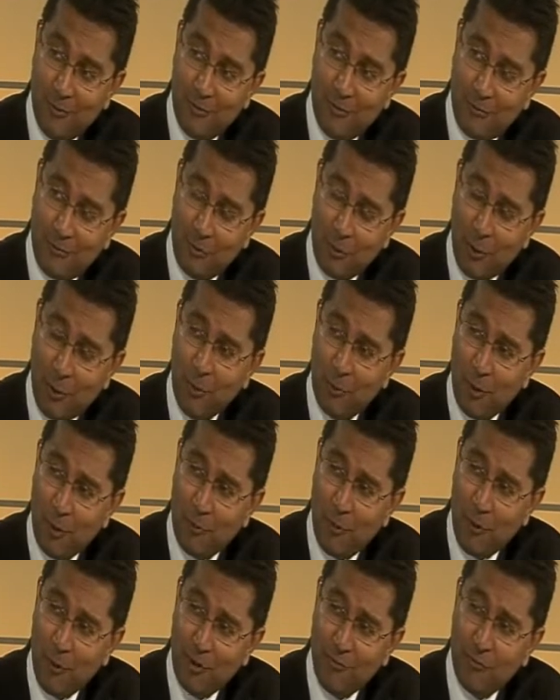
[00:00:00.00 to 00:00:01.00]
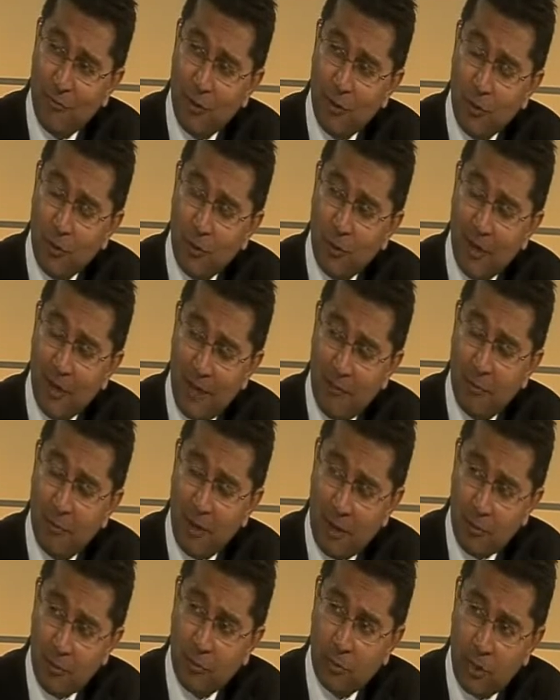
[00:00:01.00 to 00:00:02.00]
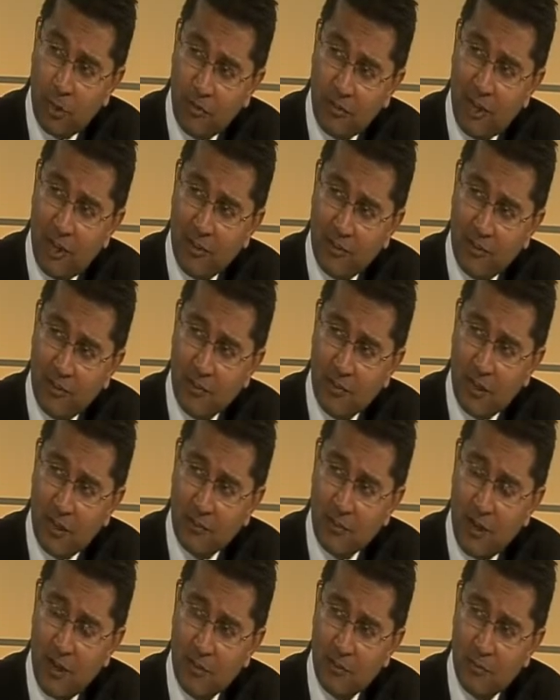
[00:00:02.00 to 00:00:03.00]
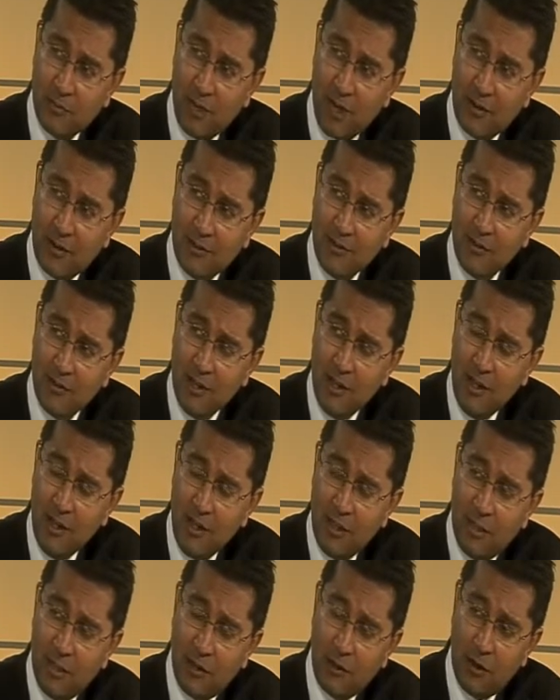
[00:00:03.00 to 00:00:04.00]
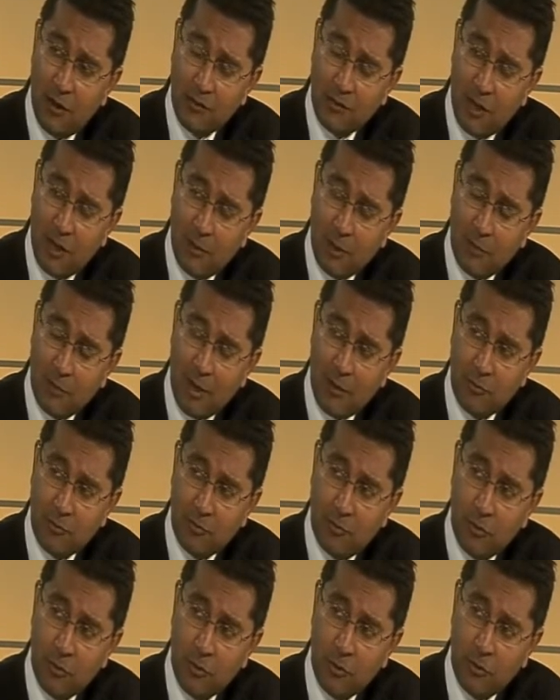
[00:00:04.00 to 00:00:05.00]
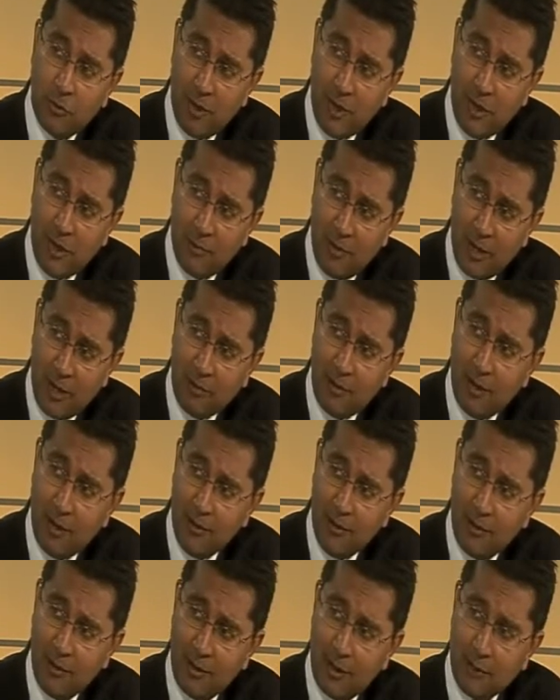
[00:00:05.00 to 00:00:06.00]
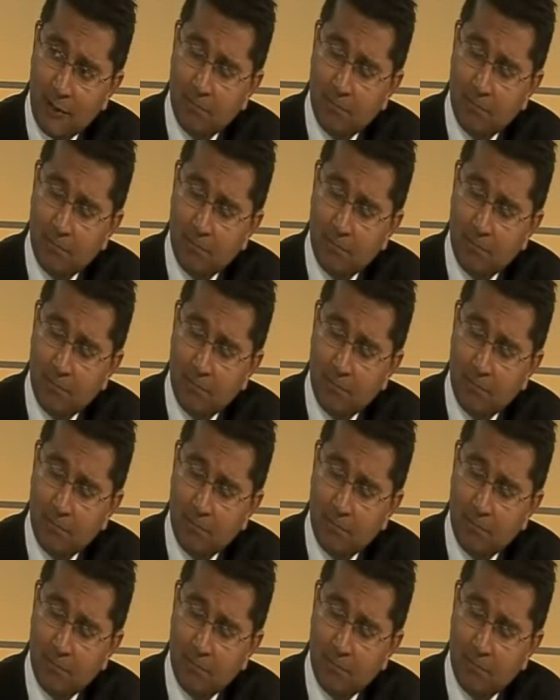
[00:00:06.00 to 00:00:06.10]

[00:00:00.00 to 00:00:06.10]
from a corporate point of view, will have a better appreciation of these kinds of matters than those coming perhaps from a European background.